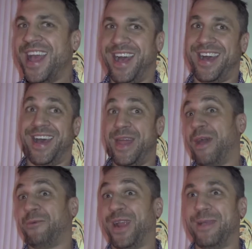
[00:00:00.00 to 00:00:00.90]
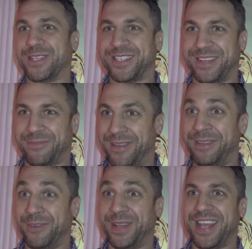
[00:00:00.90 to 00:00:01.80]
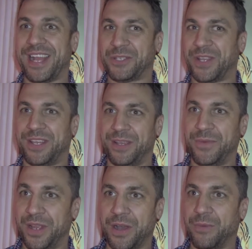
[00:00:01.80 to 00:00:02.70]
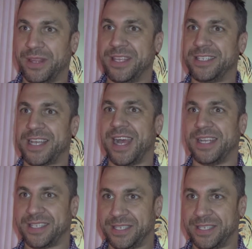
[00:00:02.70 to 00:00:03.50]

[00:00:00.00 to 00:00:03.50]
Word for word: uh, that we're able to really execute, you know, with these guys.